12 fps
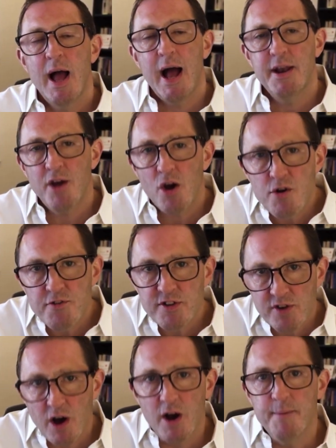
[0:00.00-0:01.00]
And over
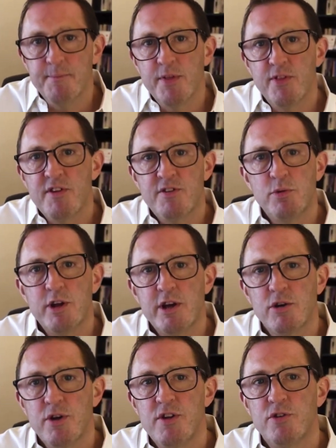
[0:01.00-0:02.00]
time, this will
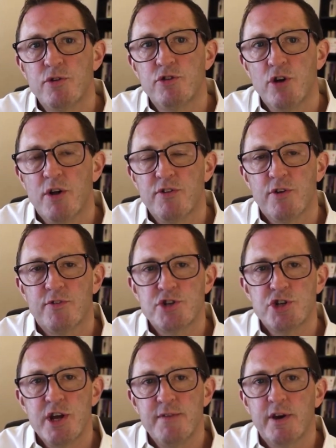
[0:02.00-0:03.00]
increase your chance of
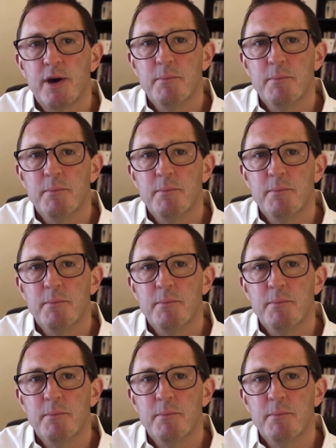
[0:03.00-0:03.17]
achieving